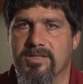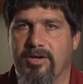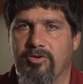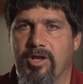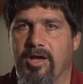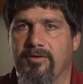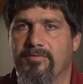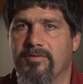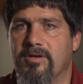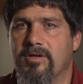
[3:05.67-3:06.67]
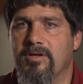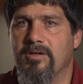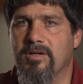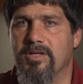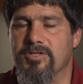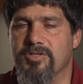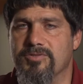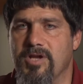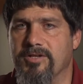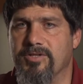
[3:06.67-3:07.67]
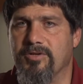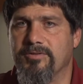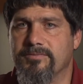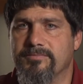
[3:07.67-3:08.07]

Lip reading: and they could have, and they chose not to.